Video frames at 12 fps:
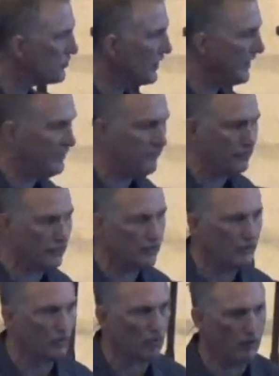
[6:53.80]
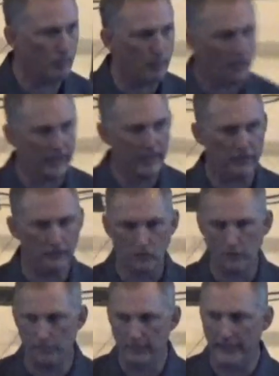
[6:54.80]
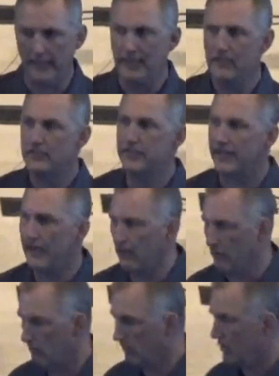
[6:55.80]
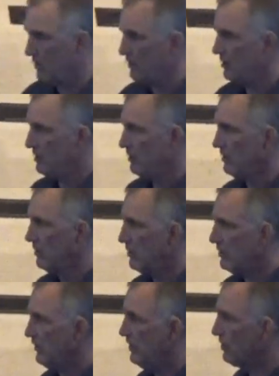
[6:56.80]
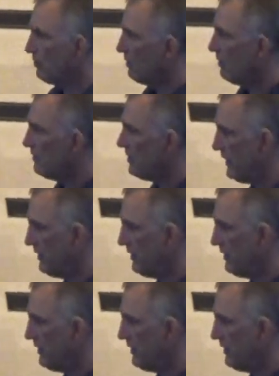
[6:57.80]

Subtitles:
your Savior and Lord, pray this with me to Him. Dear Lord